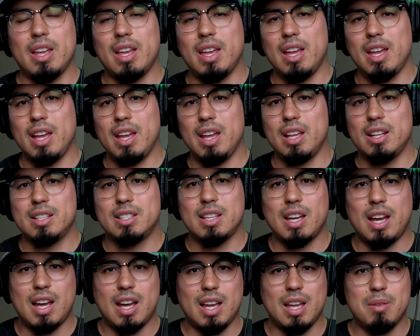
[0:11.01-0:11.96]
a
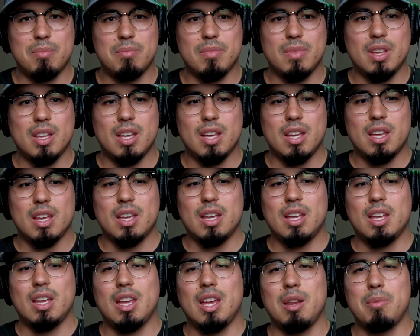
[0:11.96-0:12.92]
time
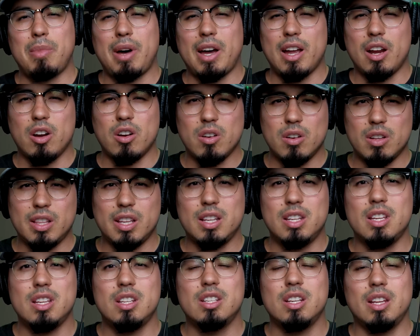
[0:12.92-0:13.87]
in my early
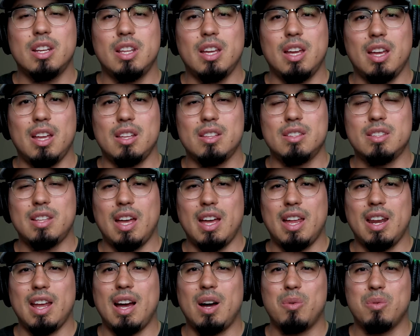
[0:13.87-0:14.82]
DJ days
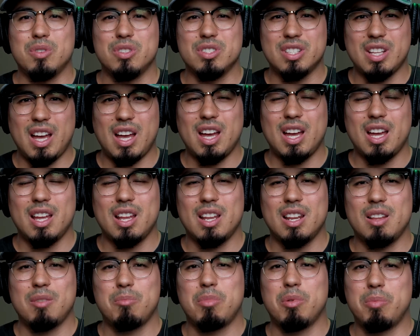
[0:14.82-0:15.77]
that I was not
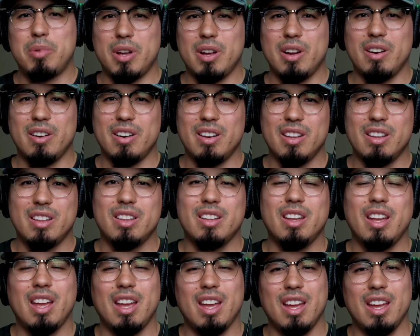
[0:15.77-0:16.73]
prepared.
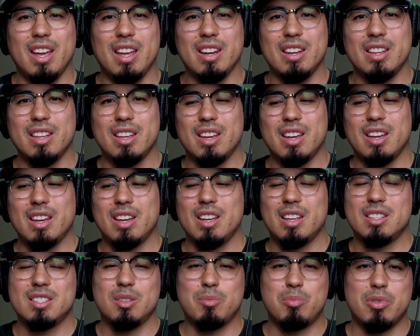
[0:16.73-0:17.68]
And
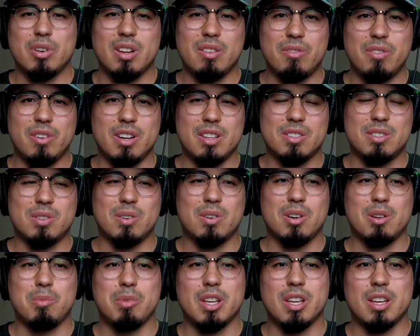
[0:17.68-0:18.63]
it's a pretty funny
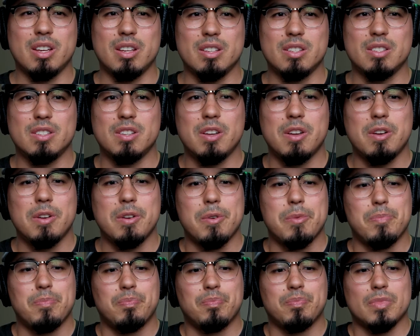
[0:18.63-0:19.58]
story because
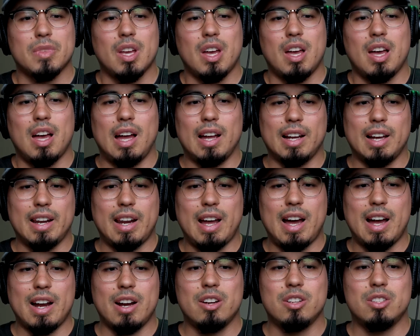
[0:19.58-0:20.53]
I got
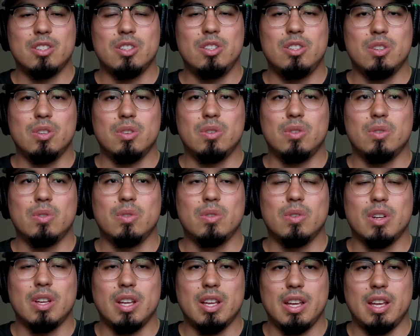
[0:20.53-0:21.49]
hired to
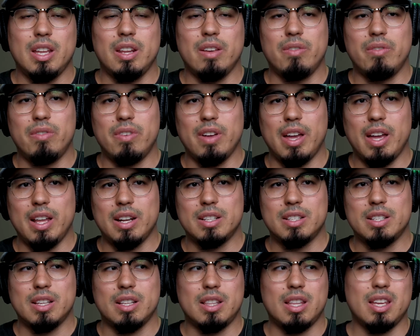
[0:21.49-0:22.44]
do an
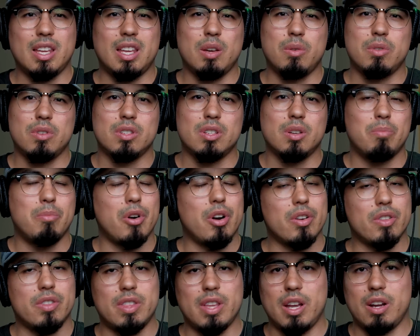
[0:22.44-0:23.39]
event. I think it was a
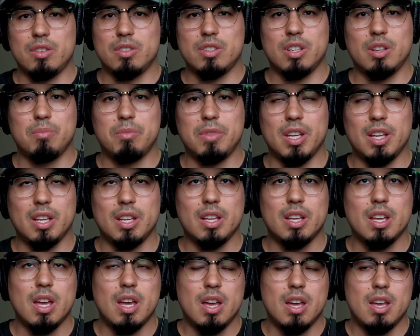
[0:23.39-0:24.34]
birthday or something.
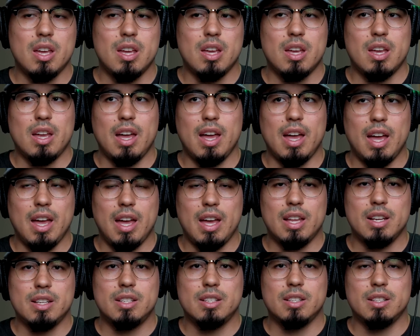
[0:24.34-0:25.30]
And